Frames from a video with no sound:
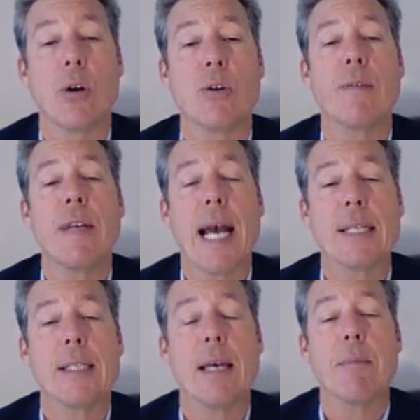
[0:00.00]
The owner
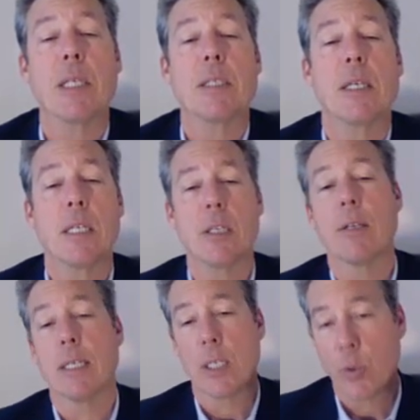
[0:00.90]
of the asset must
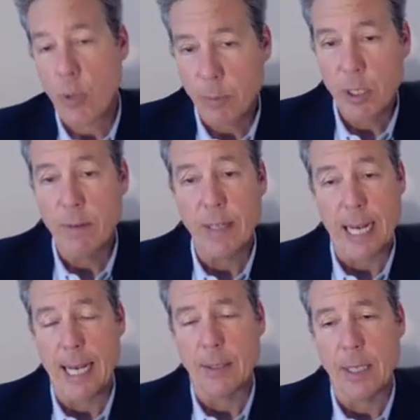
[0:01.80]
include a
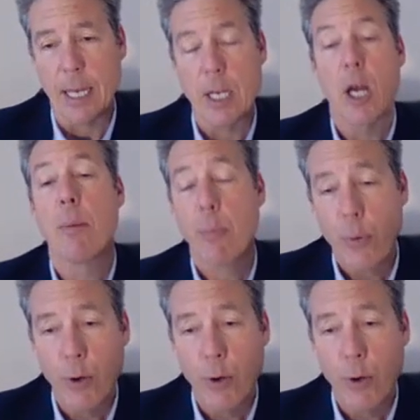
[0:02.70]
description of the asset,